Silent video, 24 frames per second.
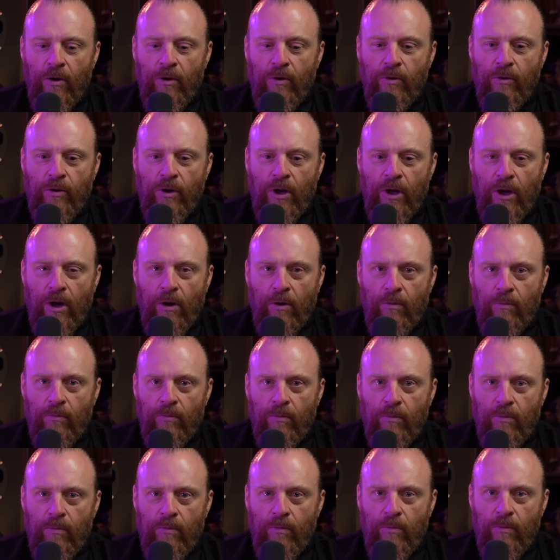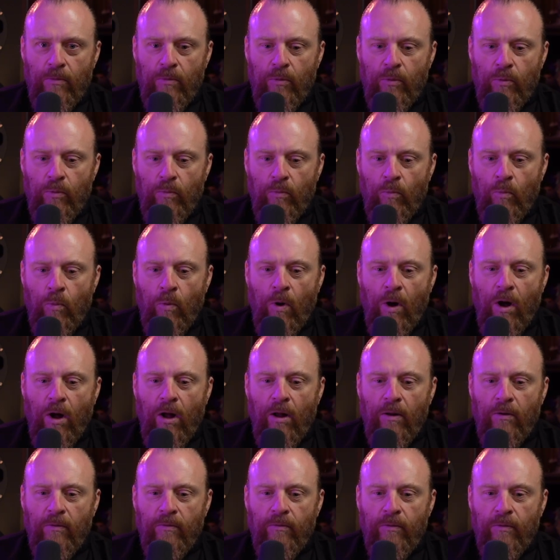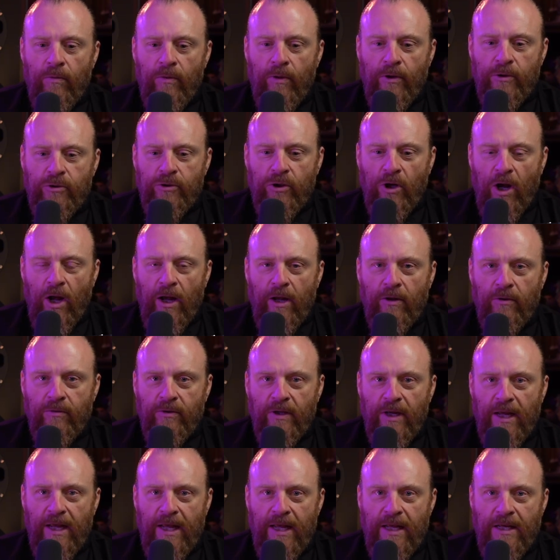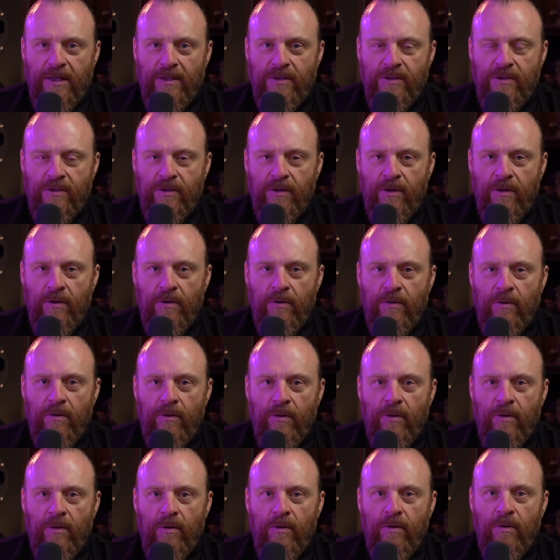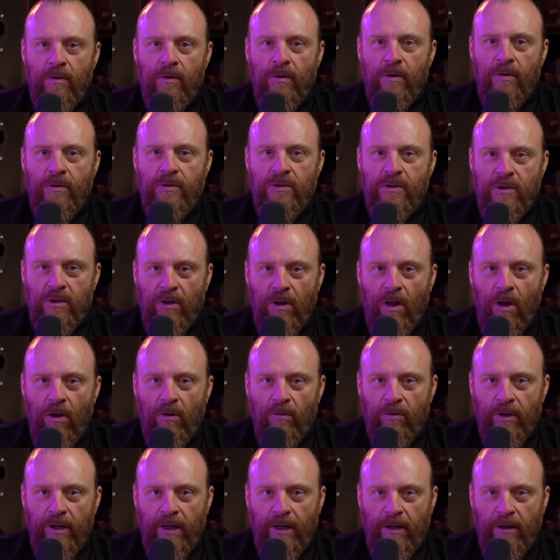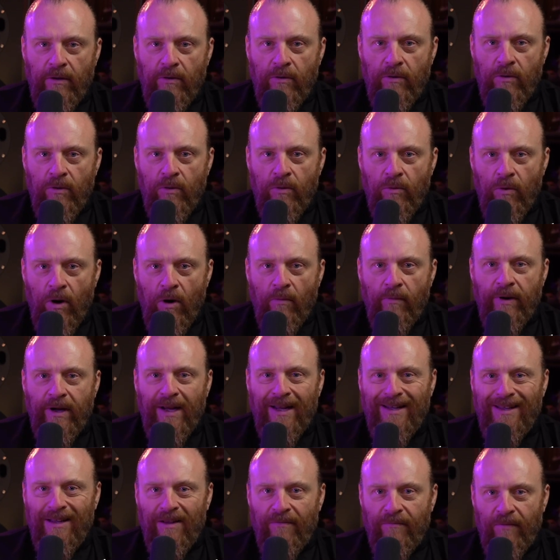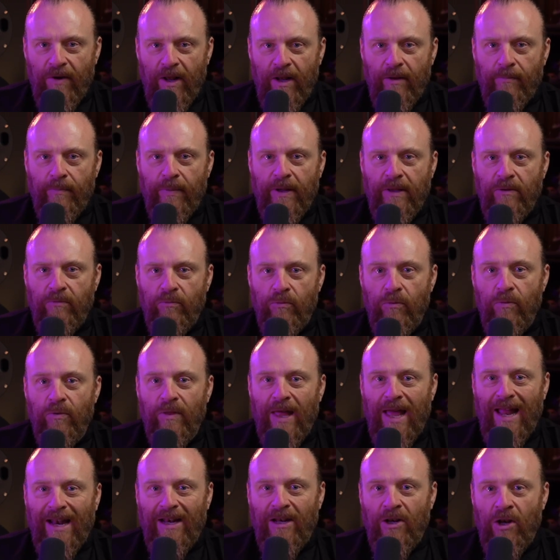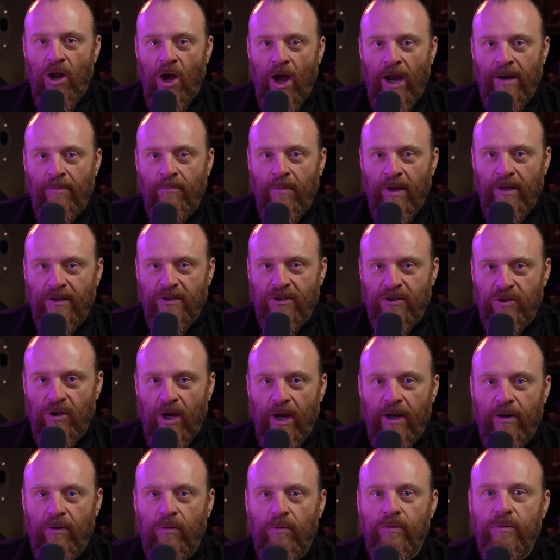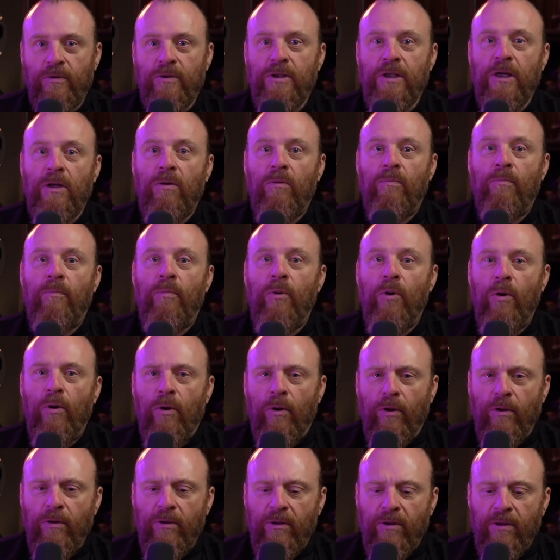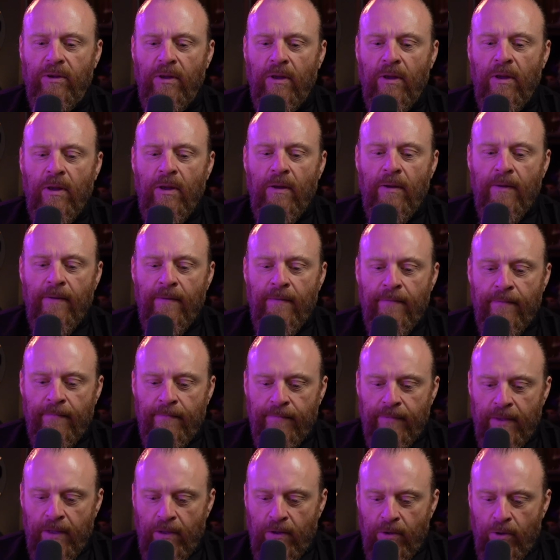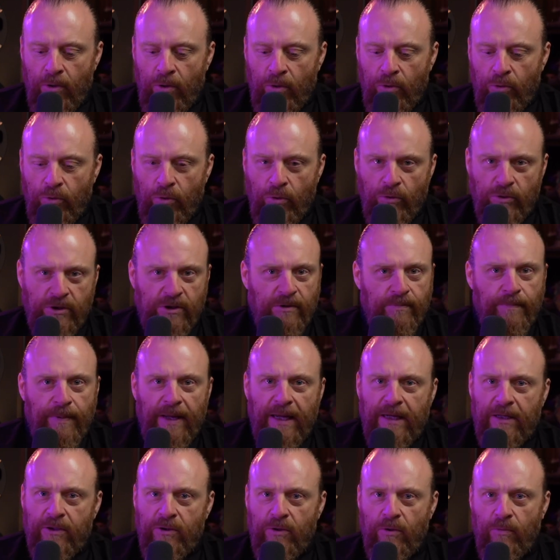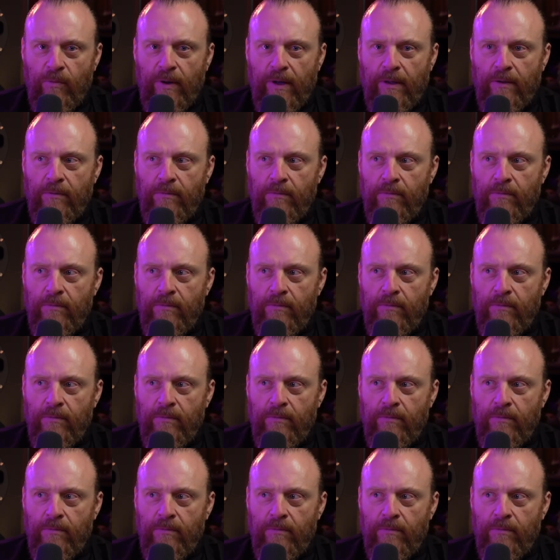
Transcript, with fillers: you know while the child is slowly growing and developing through that nine month cycle till birth, you speak to it.